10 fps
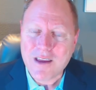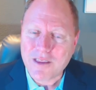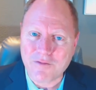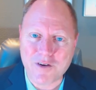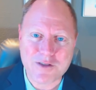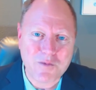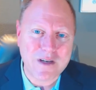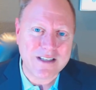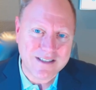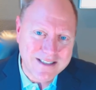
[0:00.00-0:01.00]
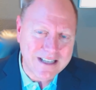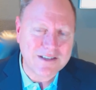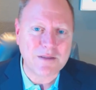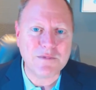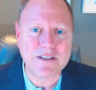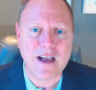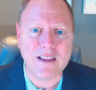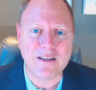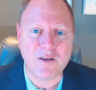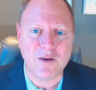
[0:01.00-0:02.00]
The first one is set some
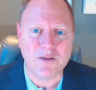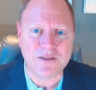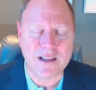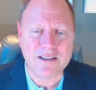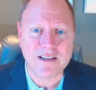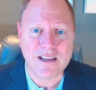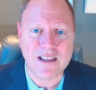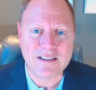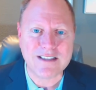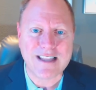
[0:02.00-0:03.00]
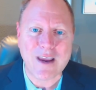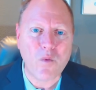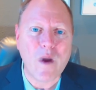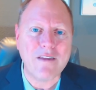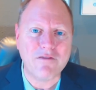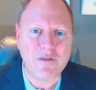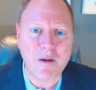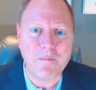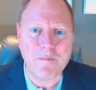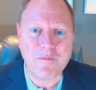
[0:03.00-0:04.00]
solid goals. Let's stay away
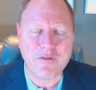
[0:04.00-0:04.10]
from